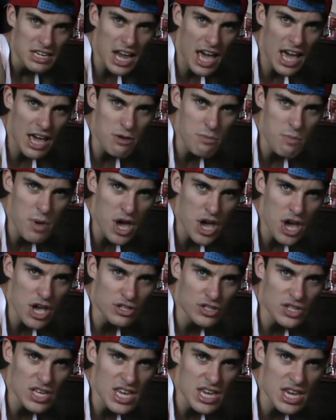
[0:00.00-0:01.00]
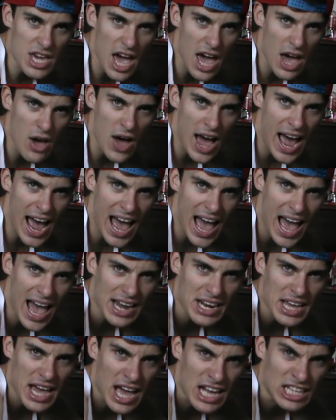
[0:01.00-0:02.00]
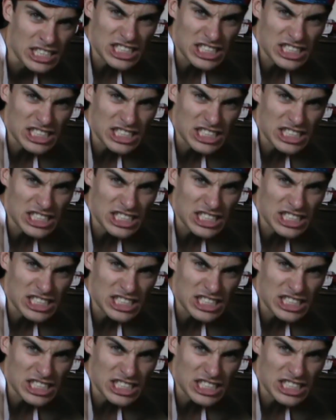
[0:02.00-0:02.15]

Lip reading: No mercy, go harder.